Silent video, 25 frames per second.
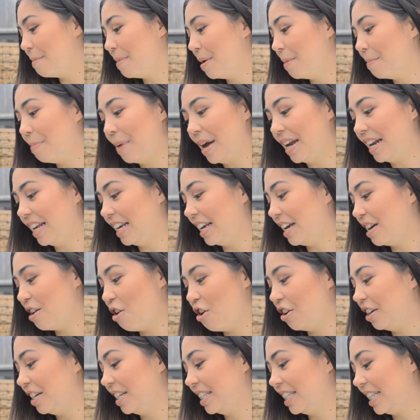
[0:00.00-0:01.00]
But
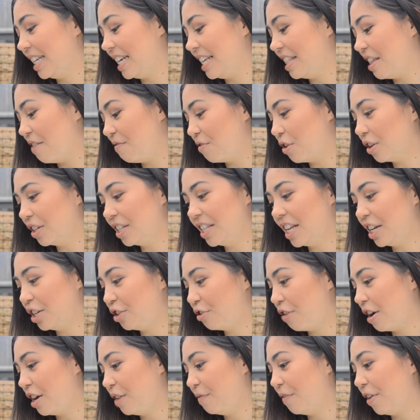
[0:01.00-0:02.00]
honestly, they've got such
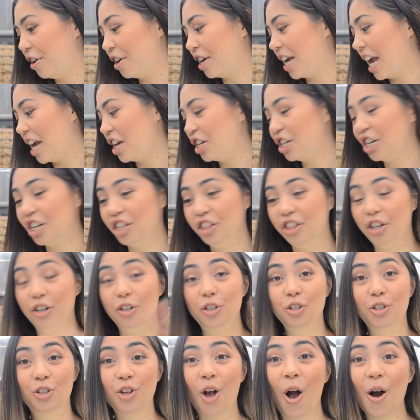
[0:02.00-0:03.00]
great variegation. There's
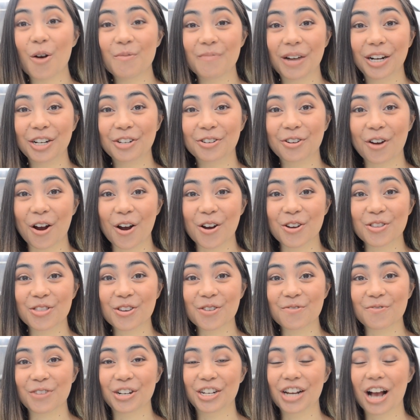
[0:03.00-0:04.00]
so much growth,
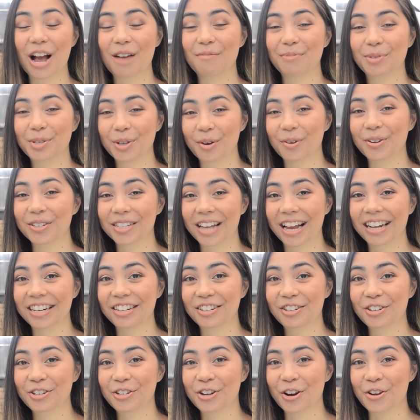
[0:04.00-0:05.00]
which I'm so
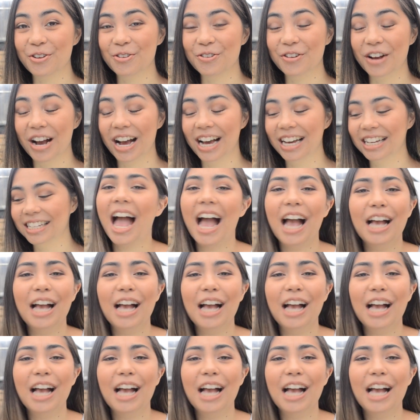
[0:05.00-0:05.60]
excited to show you guys.